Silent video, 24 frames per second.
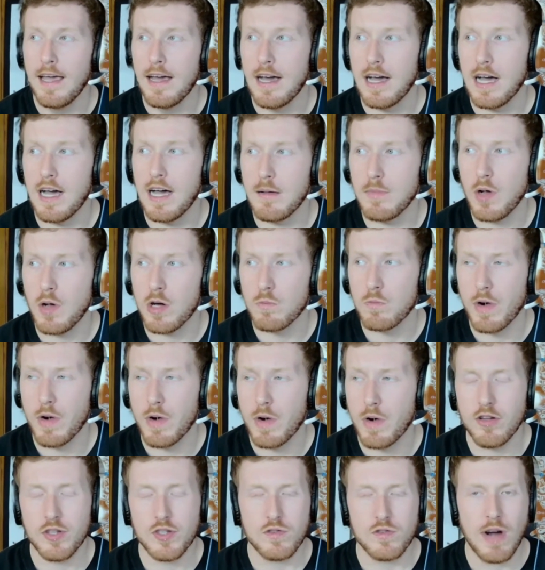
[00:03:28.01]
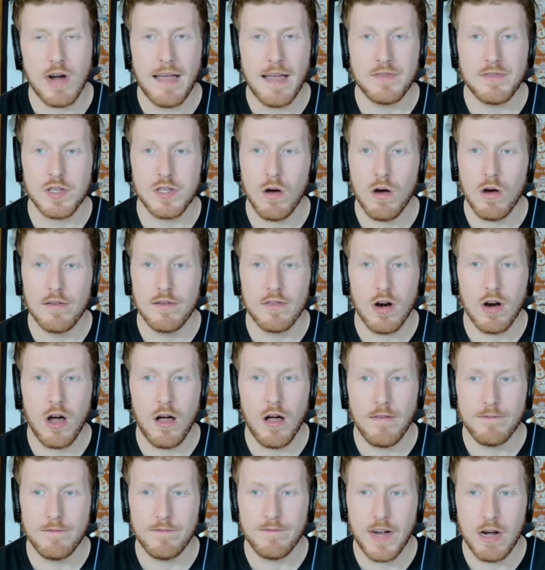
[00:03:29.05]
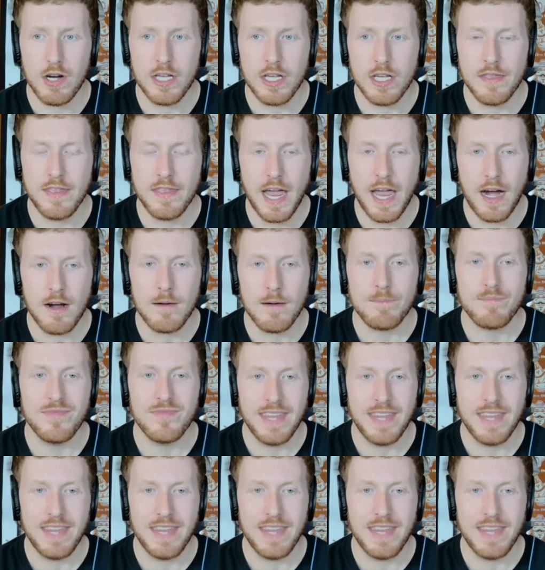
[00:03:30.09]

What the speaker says: on one of those drives. So overall, very good there.